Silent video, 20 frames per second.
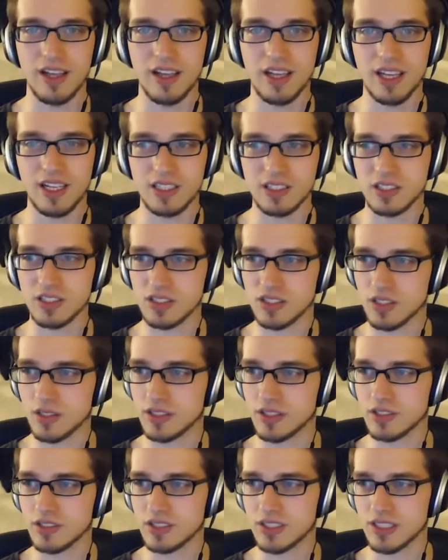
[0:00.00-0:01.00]
And it's just so
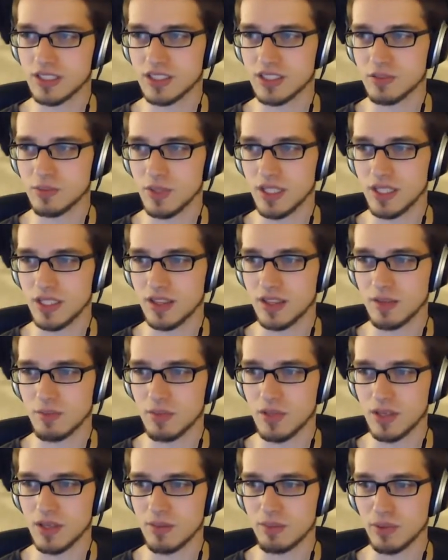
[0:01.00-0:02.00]
interesting to me that
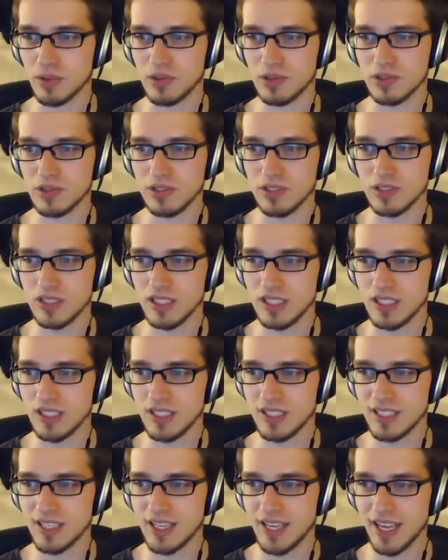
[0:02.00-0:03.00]
people
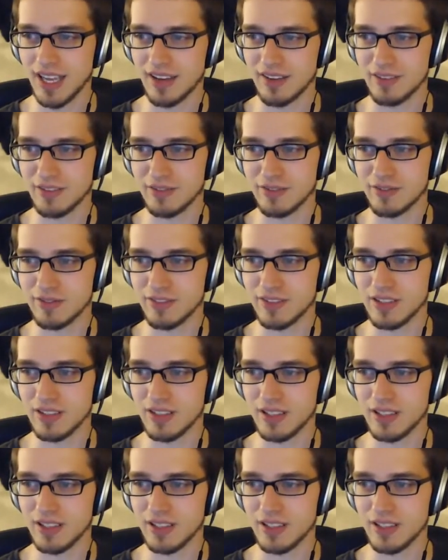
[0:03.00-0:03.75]
have